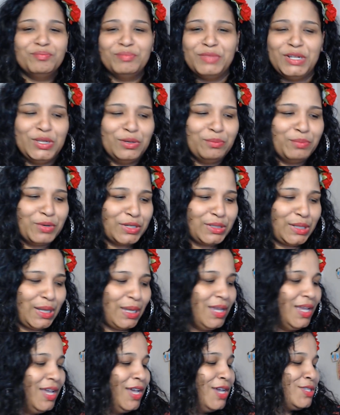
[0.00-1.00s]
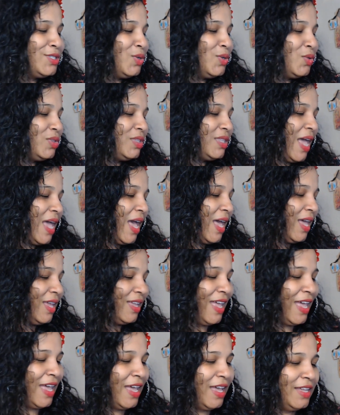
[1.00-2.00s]
birthday. So that,
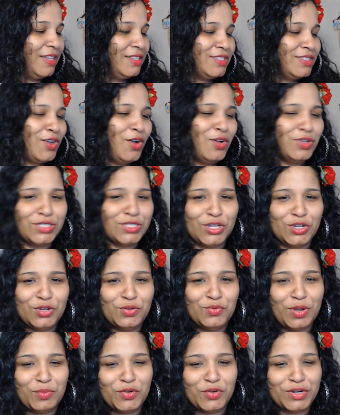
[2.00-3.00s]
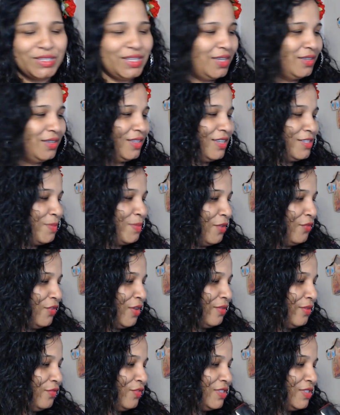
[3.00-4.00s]
and also one more thing that's my
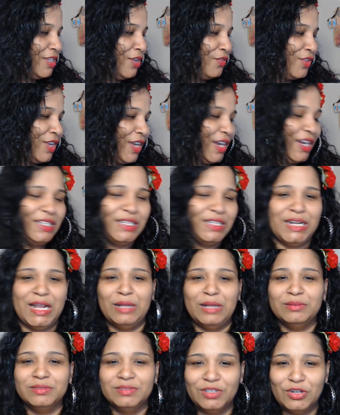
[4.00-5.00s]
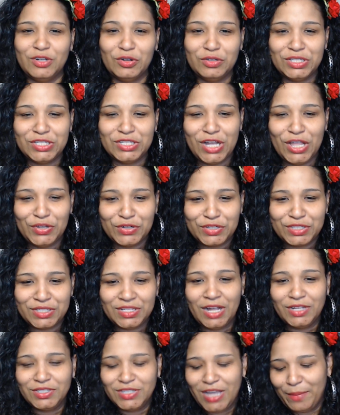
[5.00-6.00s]
favorite for self-care, and then I'll go into other
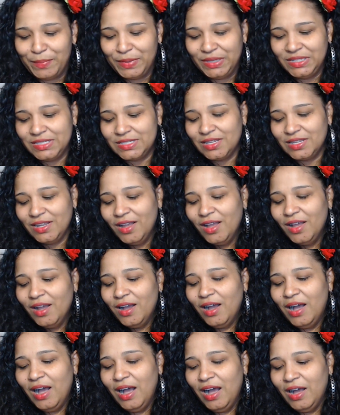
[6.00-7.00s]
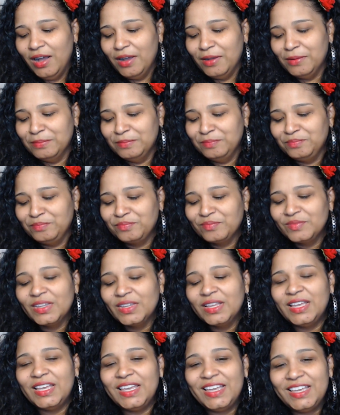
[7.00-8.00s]
topics,
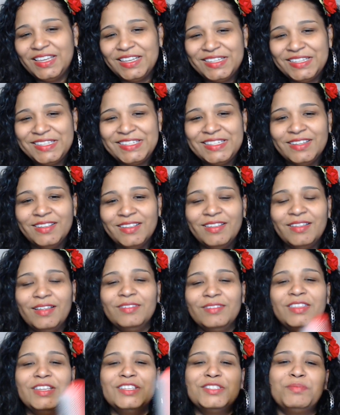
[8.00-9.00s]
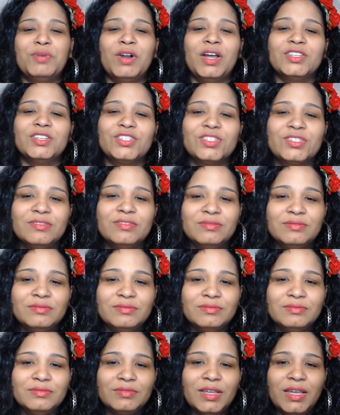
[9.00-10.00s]
is this brush.
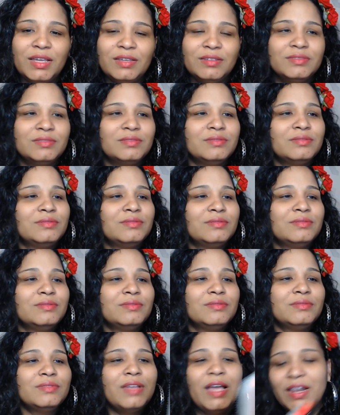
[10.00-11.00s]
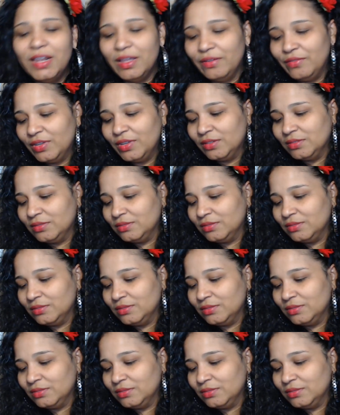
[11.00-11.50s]
Okay, I love it.